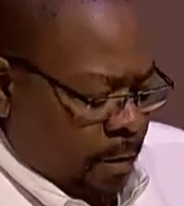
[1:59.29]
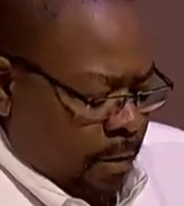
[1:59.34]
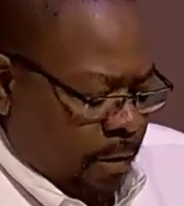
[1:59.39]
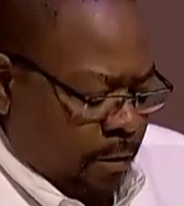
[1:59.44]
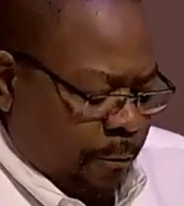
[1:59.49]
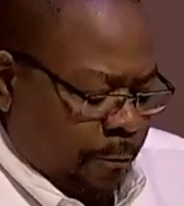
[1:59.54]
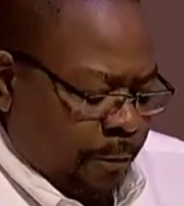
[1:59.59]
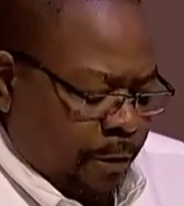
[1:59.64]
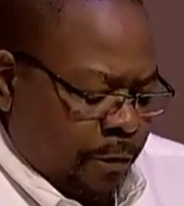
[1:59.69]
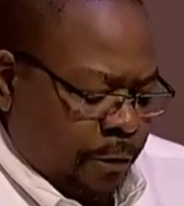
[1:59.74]

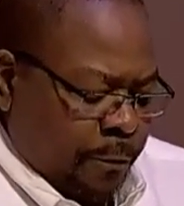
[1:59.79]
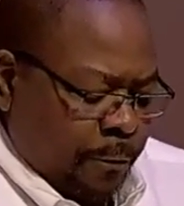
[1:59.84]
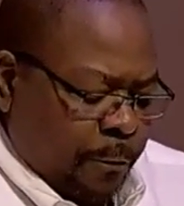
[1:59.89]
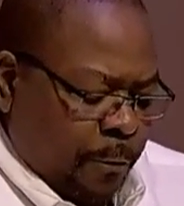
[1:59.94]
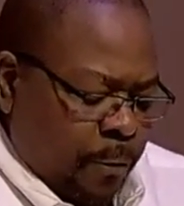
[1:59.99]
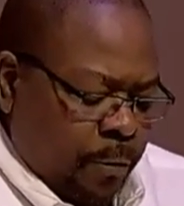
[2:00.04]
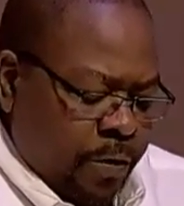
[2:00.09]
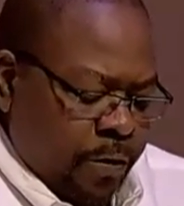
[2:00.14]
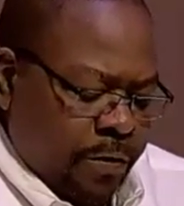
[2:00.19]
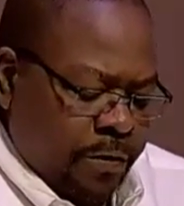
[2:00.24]
In verse
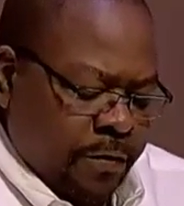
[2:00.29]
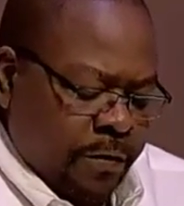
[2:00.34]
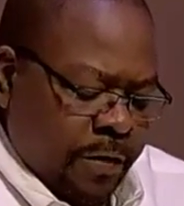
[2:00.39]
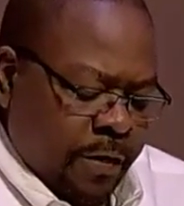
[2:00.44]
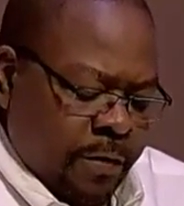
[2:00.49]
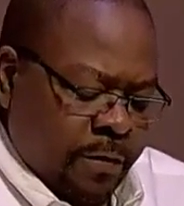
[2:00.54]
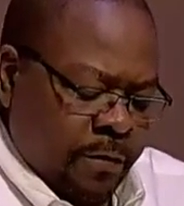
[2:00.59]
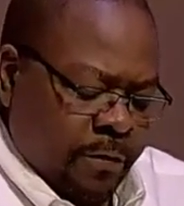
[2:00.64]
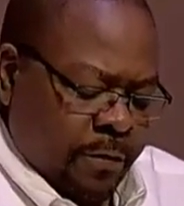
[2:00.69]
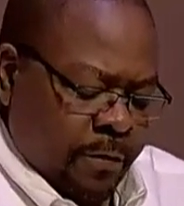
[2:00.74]
4 it
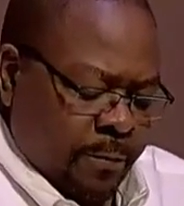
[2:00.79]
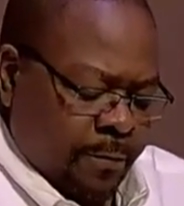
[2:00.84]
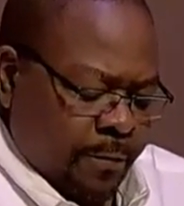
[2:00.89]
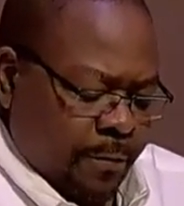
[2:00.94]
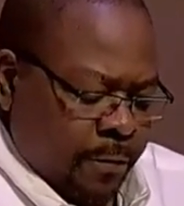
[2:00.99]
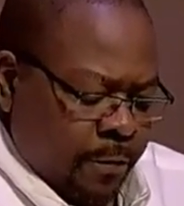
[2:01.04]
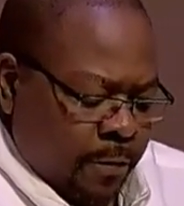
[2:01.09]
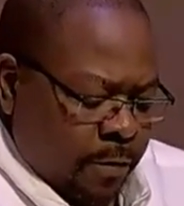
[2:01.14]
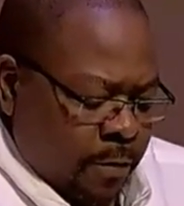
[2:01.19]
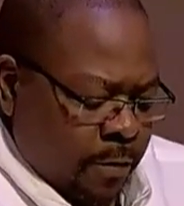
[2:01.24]
says,
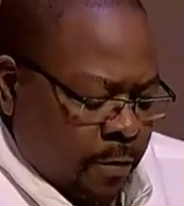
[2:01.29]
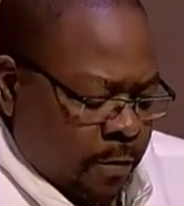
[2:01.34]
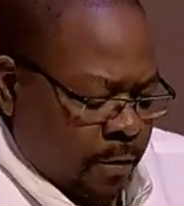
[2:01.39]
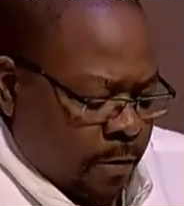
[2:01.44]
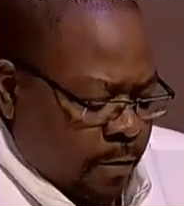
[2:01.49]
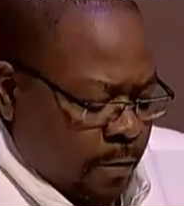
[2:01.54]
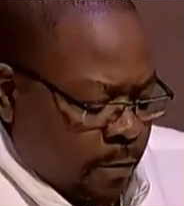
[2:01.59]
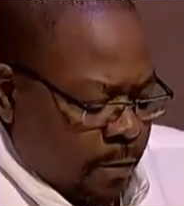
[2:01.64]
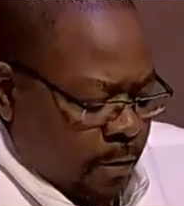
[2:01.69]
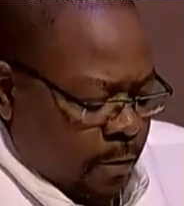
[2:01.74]

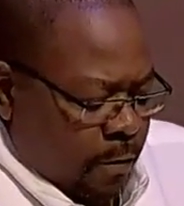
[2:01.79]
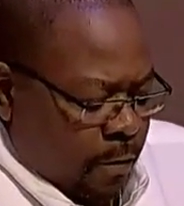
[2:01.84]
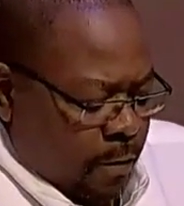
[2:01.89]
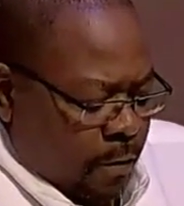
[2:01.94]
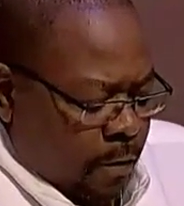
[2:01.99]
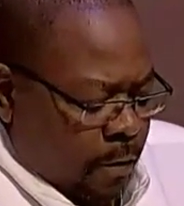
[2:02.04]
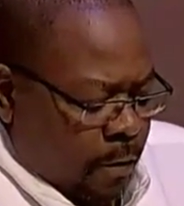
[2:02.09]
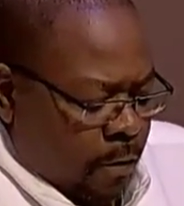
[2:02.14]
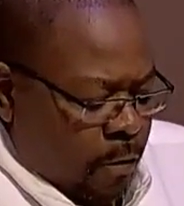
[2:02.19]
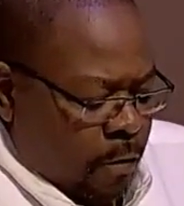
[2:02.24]

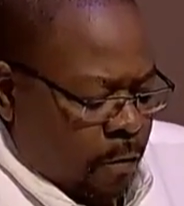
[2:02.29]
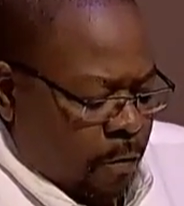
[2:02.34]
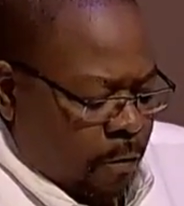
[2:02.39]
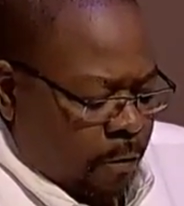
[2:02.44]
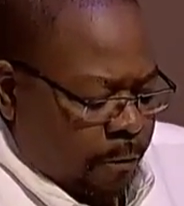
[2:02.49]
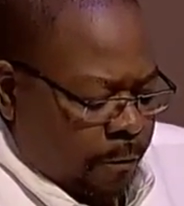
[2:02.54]
"All of